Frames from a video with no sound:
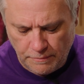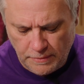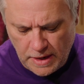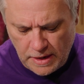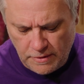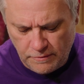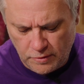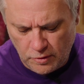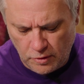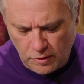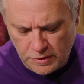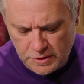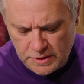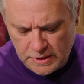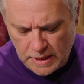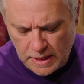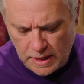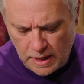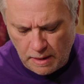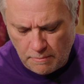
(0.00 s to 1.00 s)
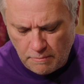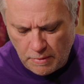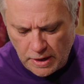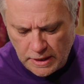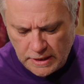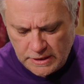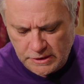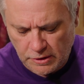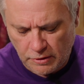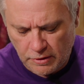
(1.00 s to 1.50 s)
there, you've got a
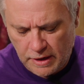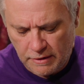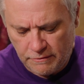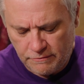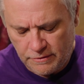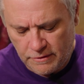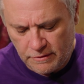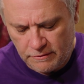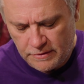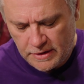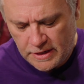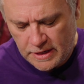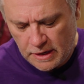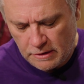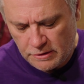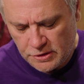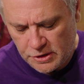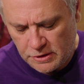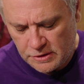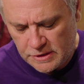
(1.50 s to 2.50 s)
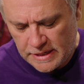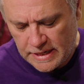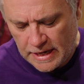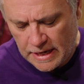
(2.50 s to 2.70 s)
mic socket for video shooting,